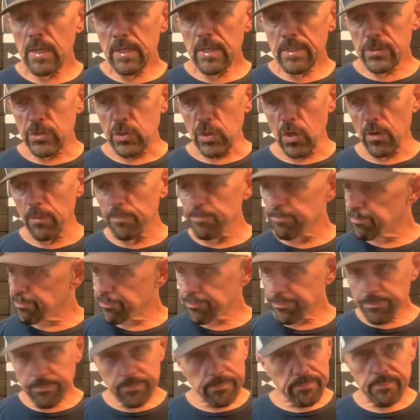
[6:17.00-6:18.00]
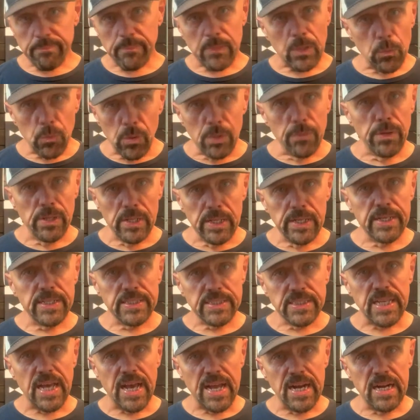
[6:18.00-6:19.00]
So we're really
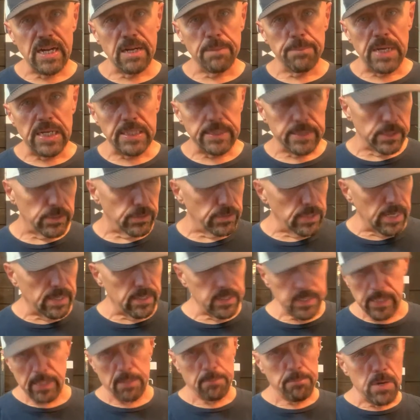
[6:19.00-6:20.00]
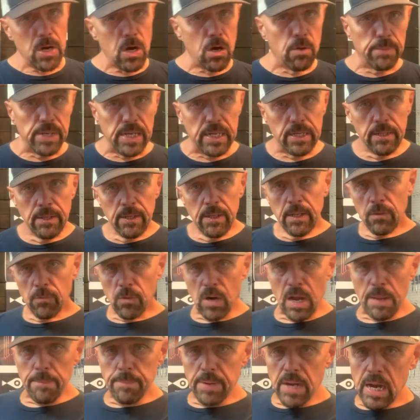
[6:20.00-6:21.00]
excited about this. Now, in a moment,
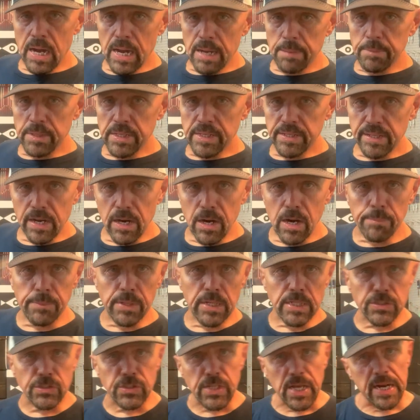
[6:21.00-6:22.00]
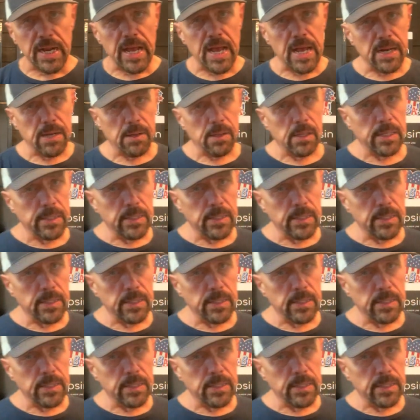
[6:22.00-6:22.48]
right behind me there, I'm going to set out a